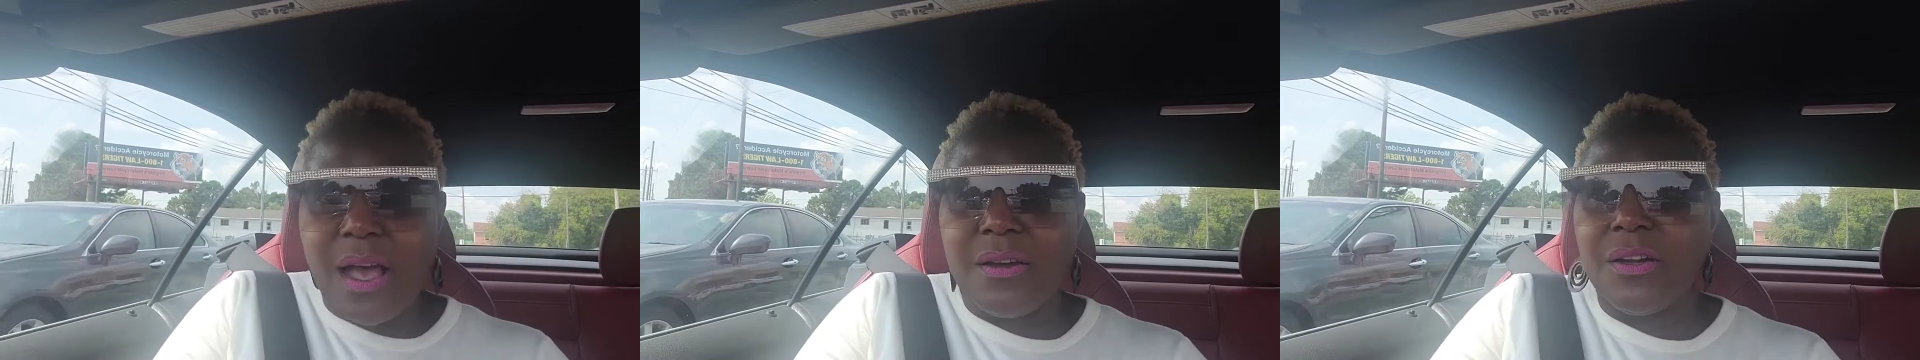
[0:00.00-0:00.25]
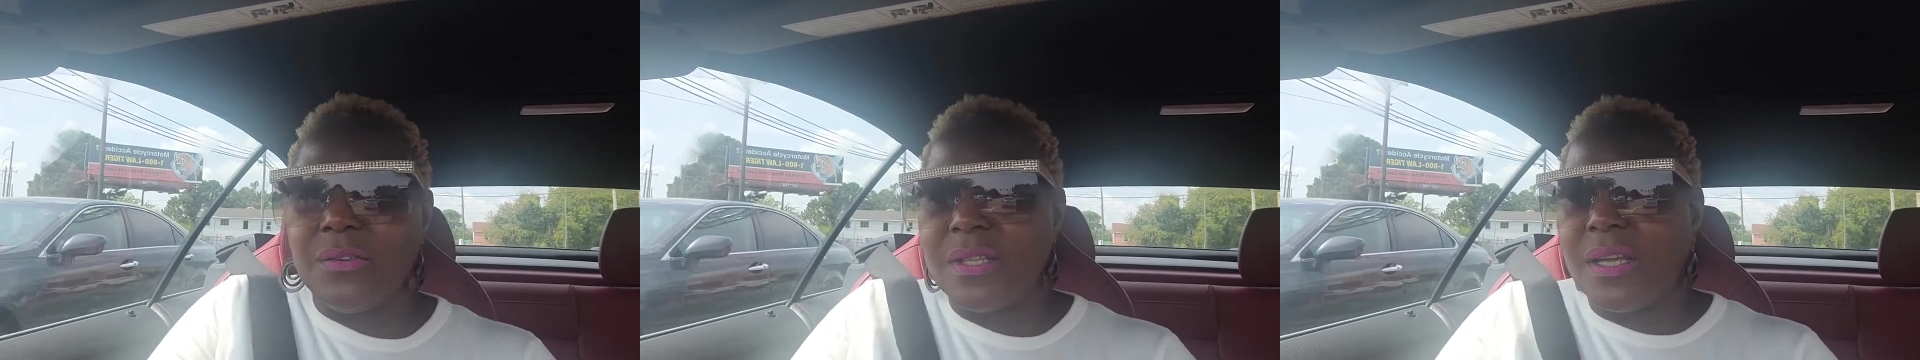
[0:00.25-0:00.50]

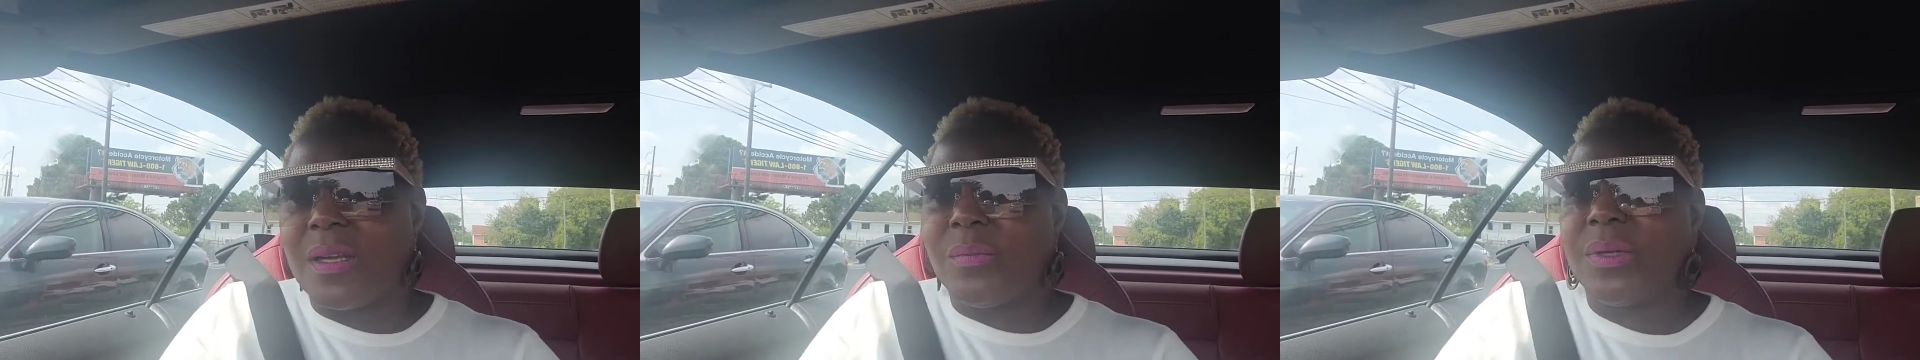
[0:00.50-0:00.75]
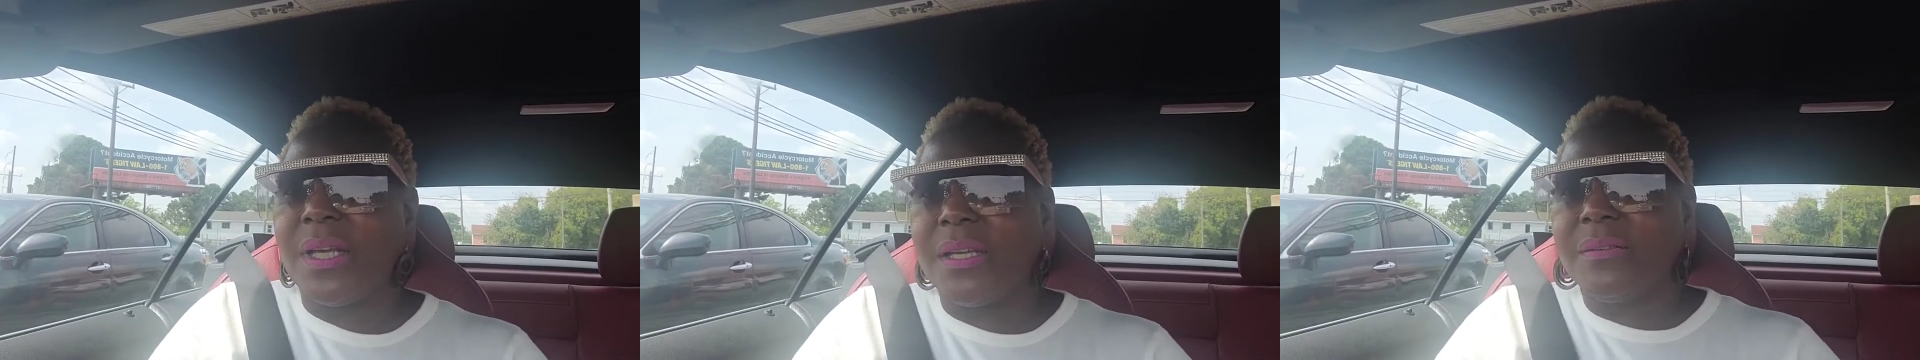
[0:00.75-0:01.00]
Y'all know Take
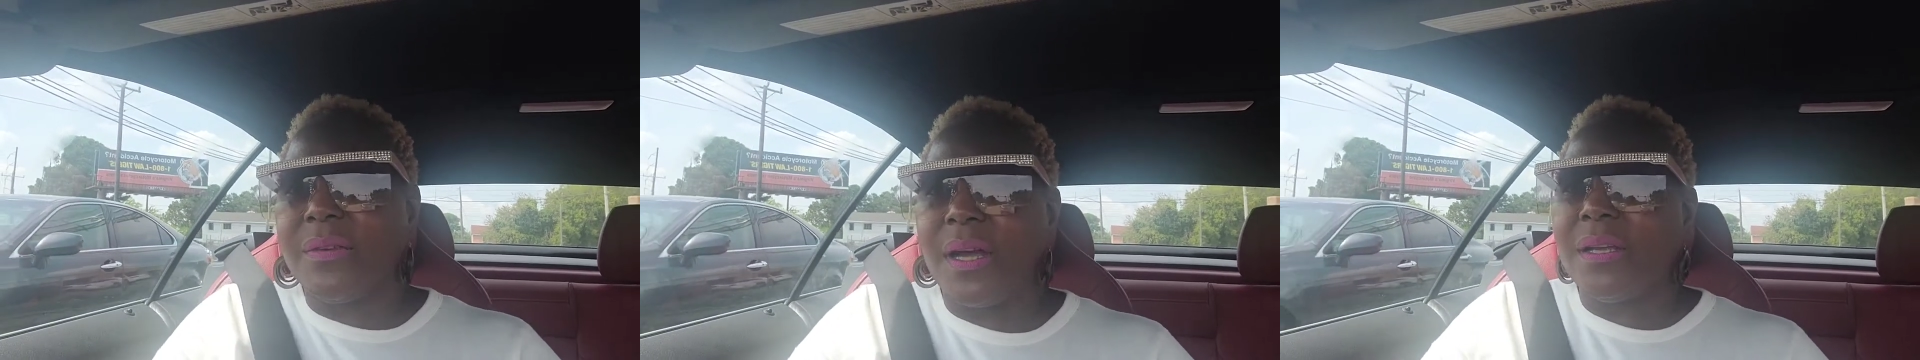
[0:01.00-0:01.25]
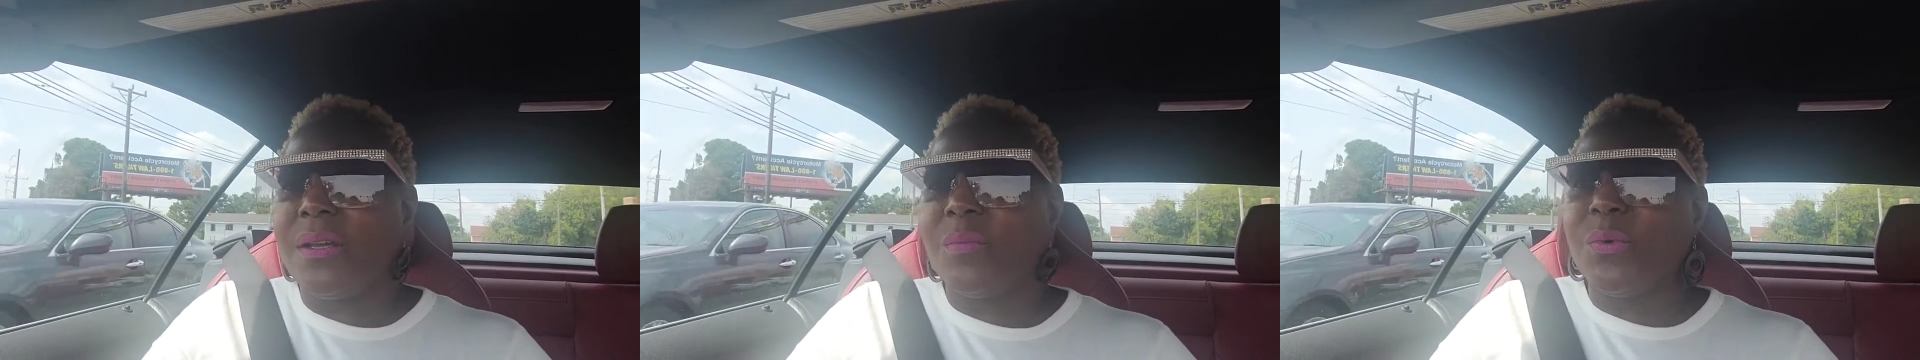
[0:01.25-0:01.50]
a Plate
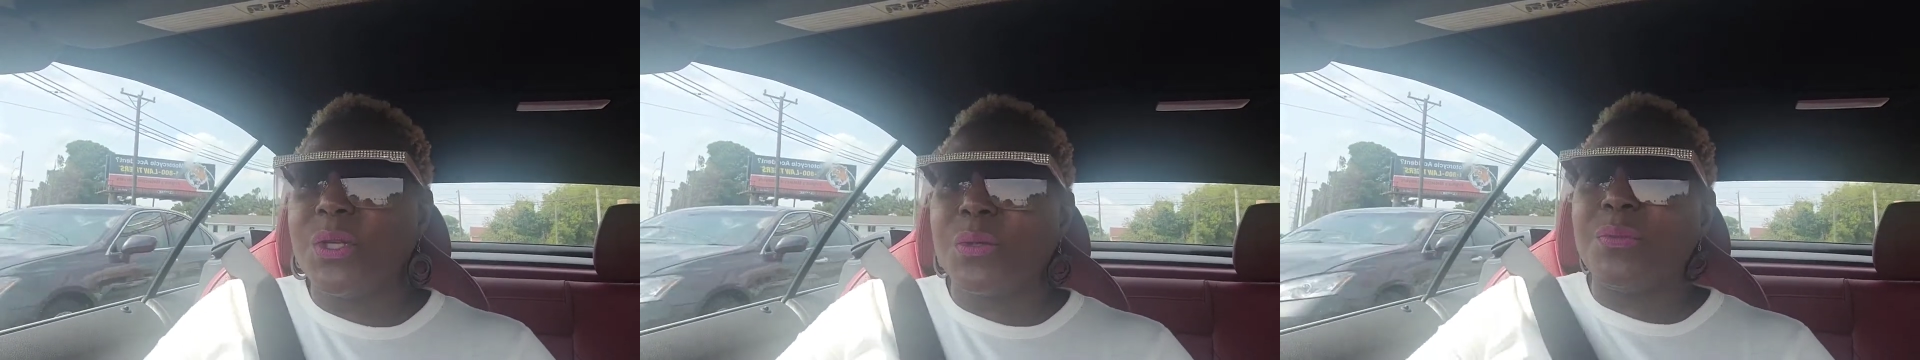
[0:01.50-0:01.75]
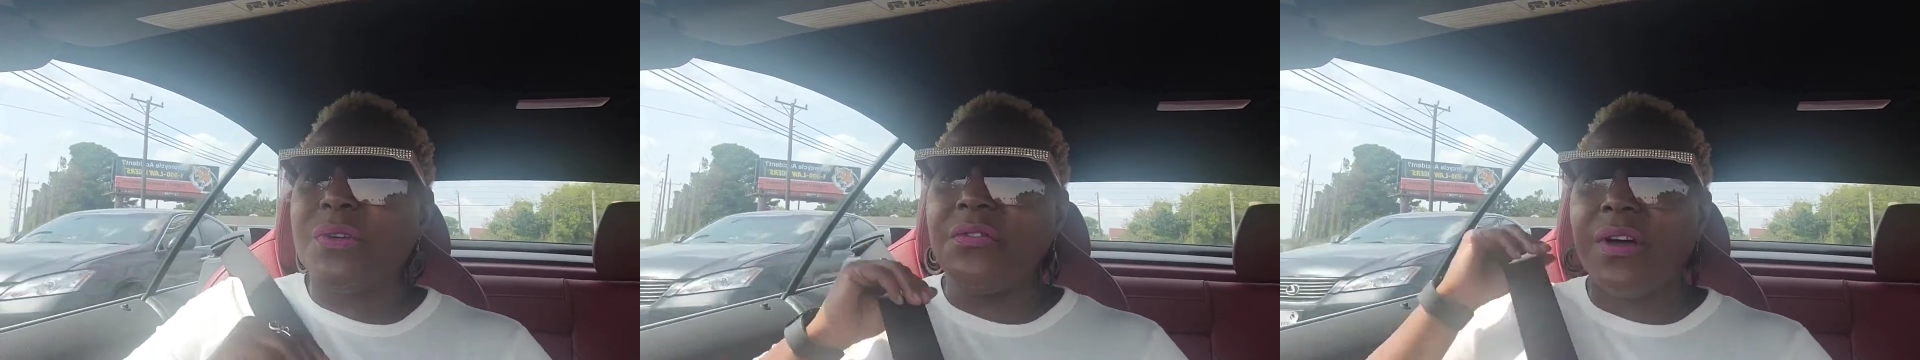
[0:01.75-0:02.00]
right here on
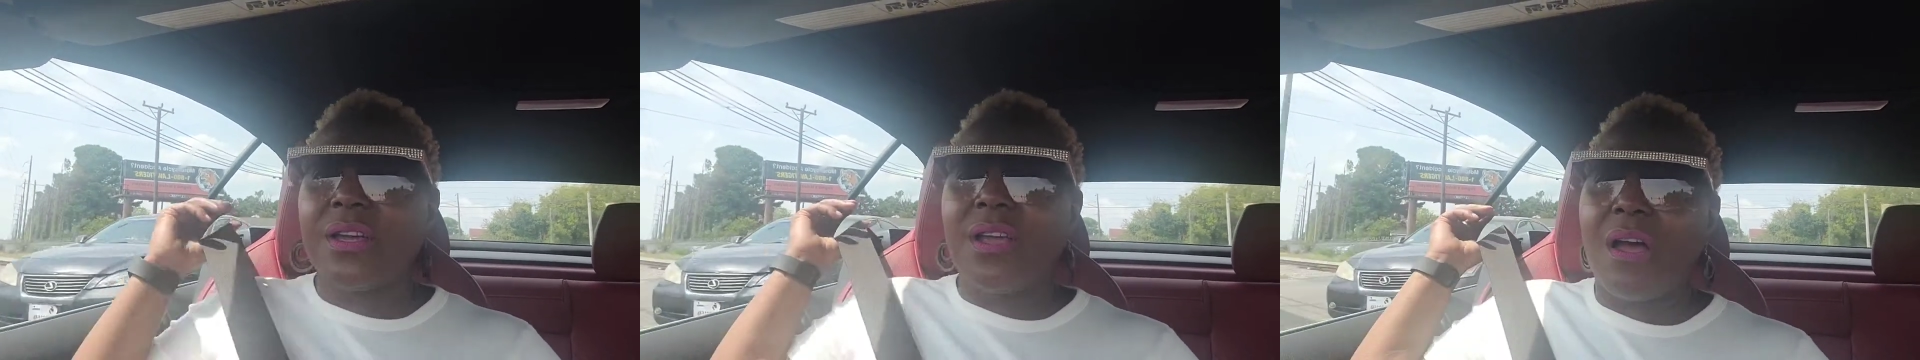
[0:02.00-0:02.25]
Pulse Boulevard.